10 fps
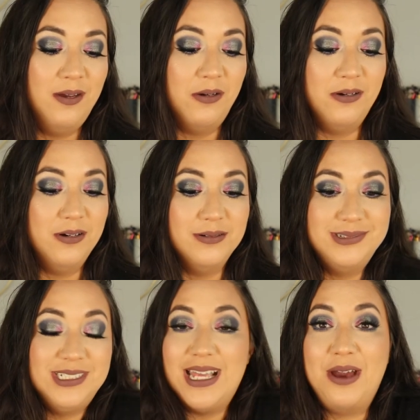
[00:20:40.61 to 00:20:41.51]
or
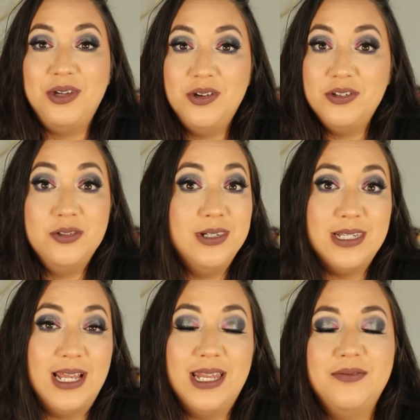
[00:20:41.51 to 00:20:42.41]
just how you're
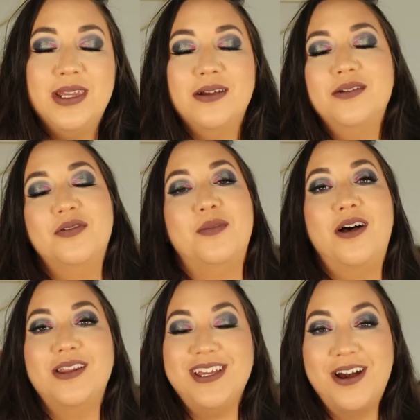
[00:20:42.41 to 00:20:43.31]
doing. I love hearing from
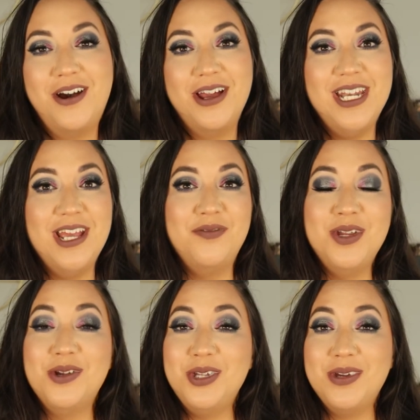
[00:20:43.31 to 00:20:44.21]
all of y'all. And if
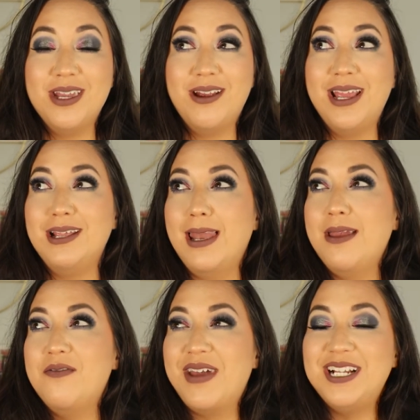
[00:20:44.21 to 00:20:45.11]
you're new here and you
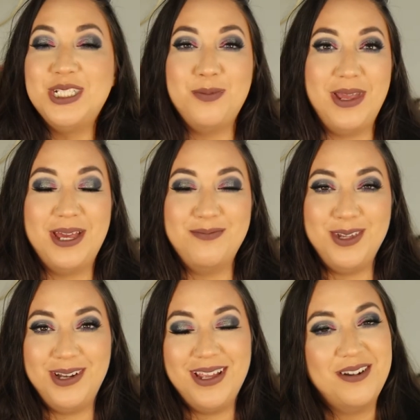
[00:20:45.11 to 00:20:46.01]
like fashion, makeup,
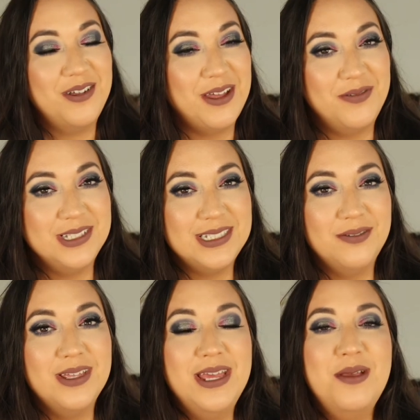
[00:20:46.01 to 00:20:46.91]
beauty, and all that fun
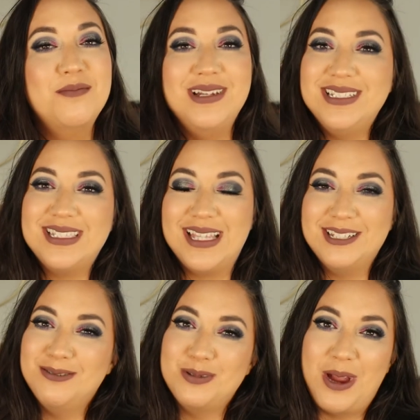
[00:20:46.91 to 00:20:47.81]
stuff, please hit
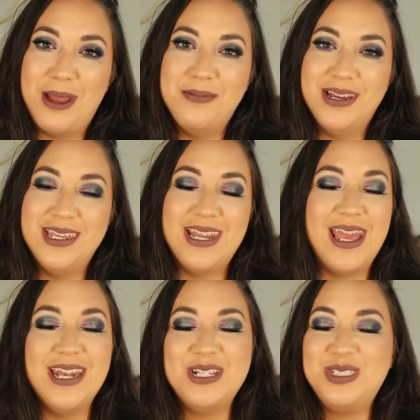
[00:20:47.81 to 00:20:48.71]
that subscribe button
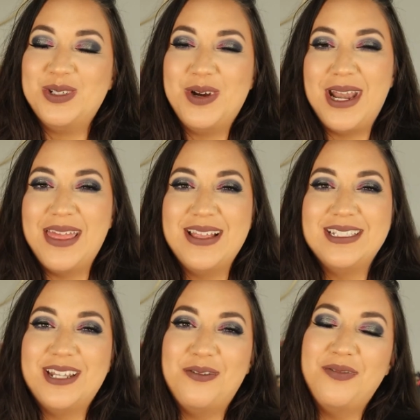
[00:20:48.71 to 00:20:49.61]
and join
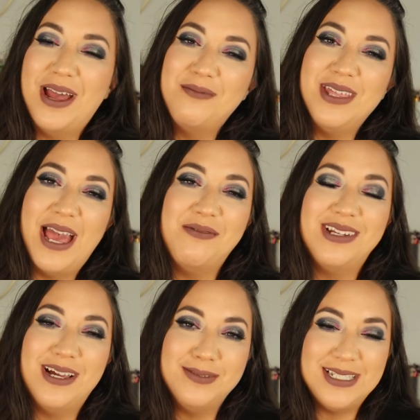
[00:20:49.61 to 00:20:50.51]
this little family. I would
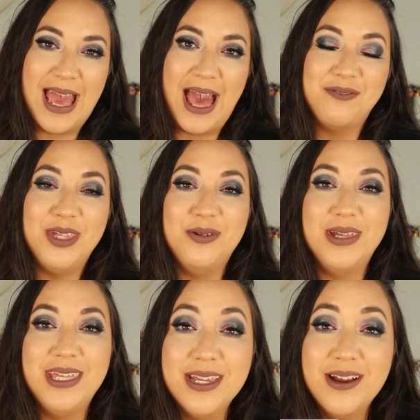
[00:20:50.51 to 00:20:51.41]
love to have you
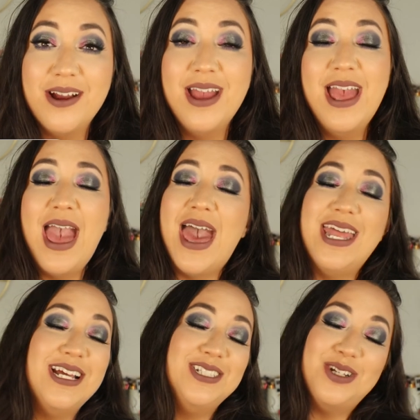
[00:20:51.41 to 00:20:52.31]
here.
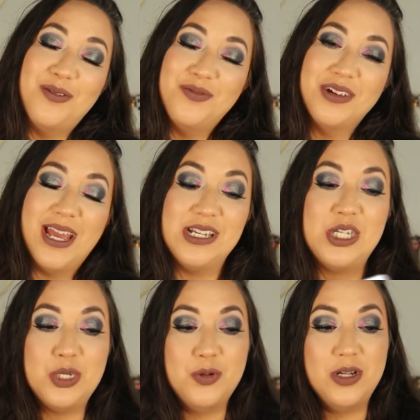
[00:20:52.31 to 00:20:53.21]
And don't forget
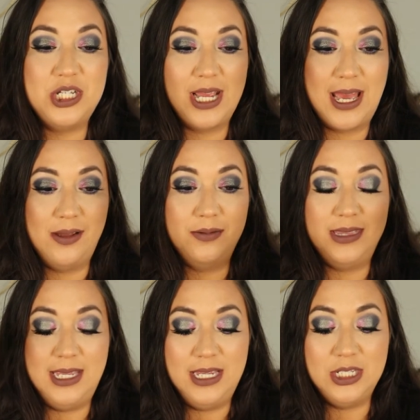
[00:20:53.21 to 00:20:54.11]
to check out
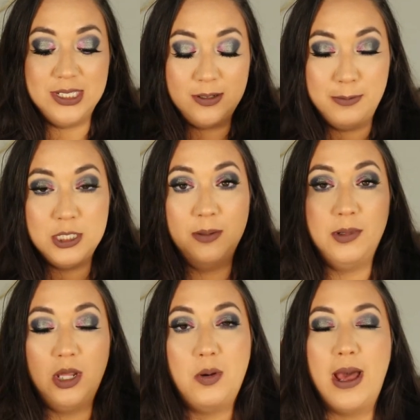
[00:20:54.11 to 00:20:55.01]
the description
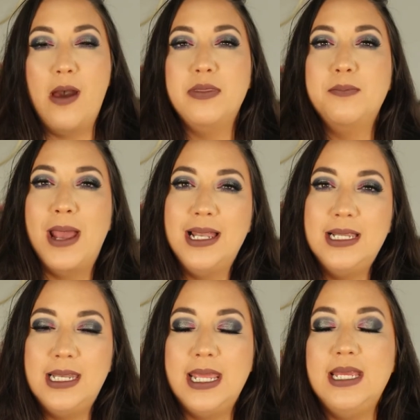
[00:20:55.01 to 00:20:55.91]
below. I have the
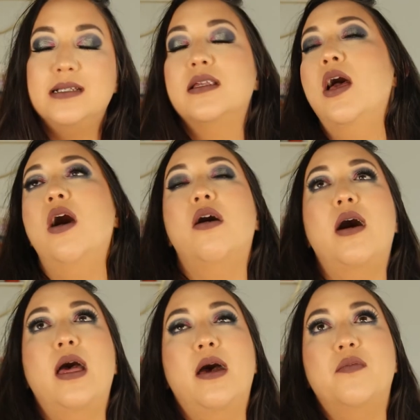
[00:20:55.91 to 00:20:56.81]
palette linked.
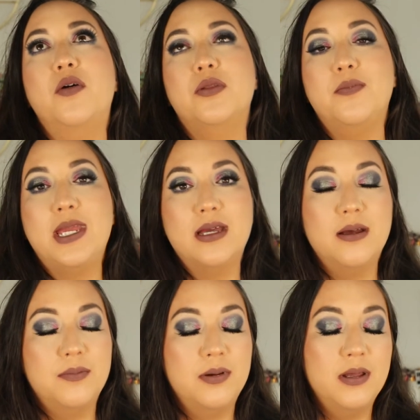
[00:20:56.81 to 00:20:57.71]
I have all the
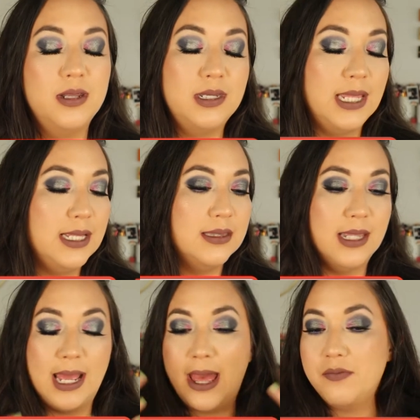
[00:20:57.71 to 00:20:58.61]
makeup link
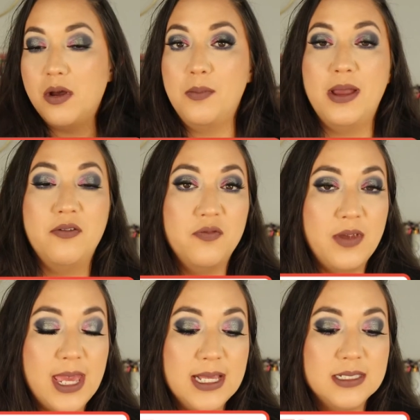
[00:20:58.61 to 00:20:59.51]
that I have on my
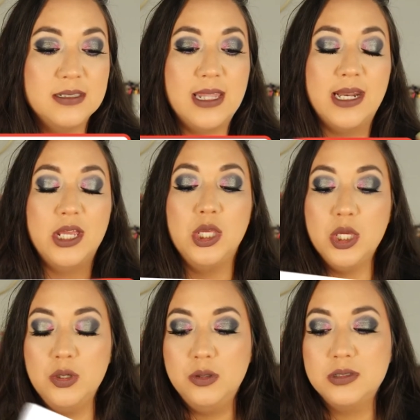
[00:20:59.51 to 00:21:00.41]
face that I
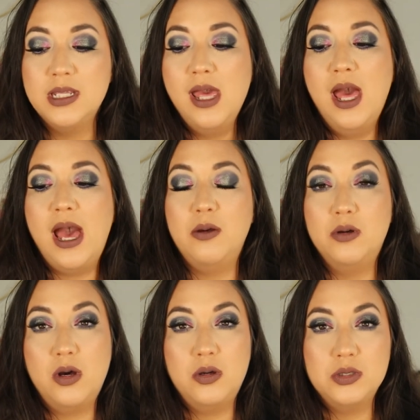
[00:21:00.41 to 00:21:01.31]
use. I will
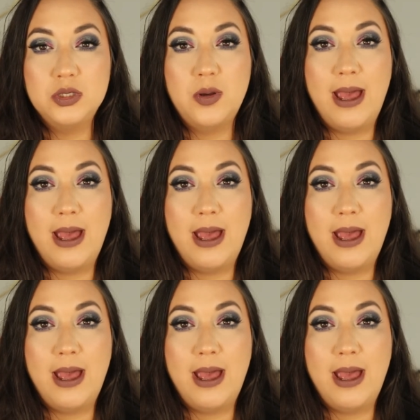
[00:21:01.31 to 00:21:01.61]
also